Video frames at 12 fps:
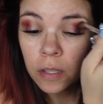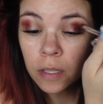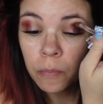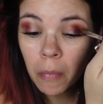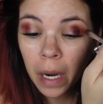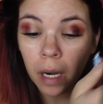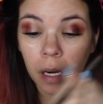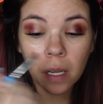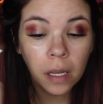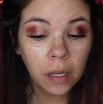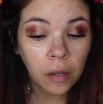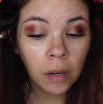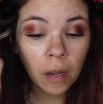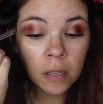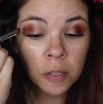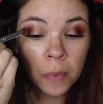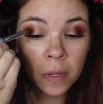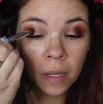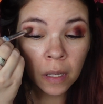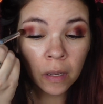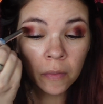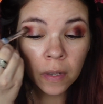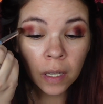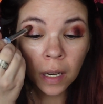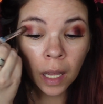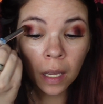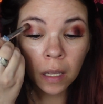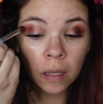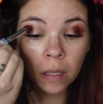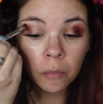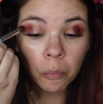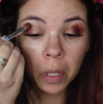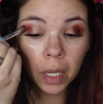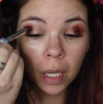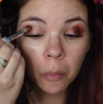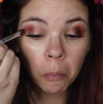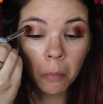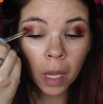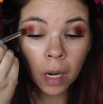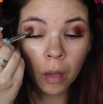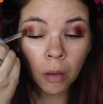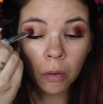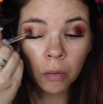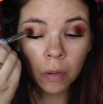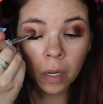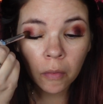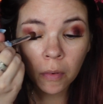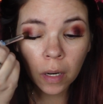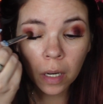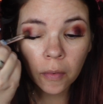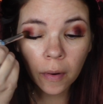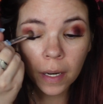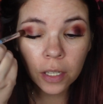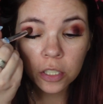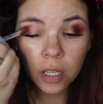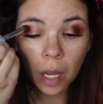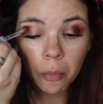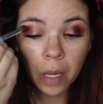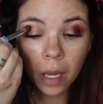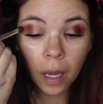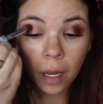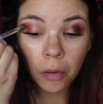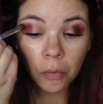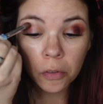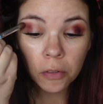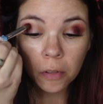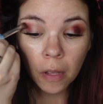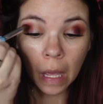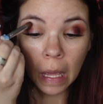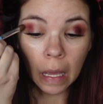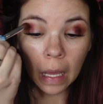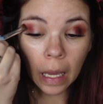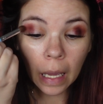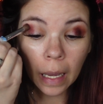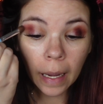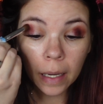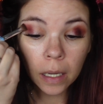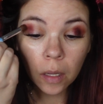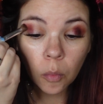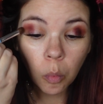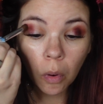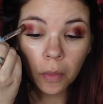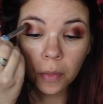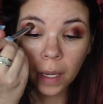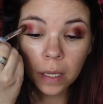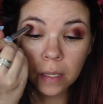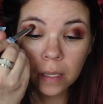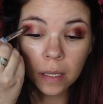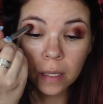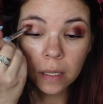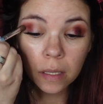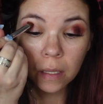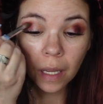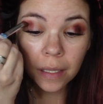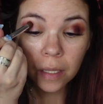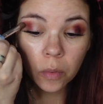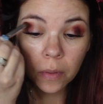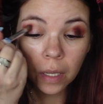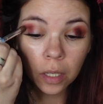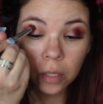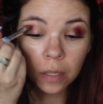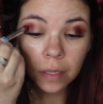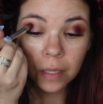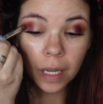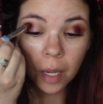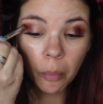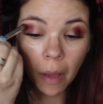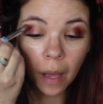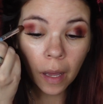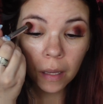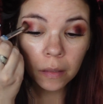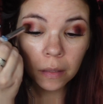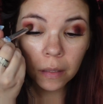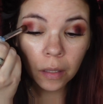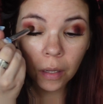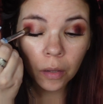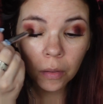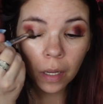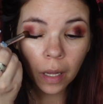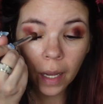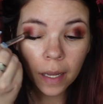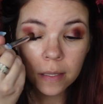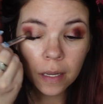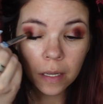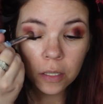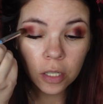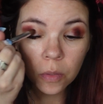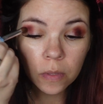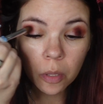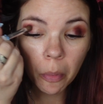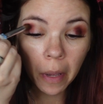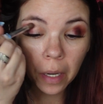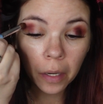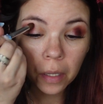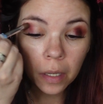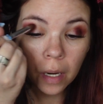Mary and her husband lived in a big meadow in a very shabby house, and what they did what they could to get by. You know, like I say, she was a beggar,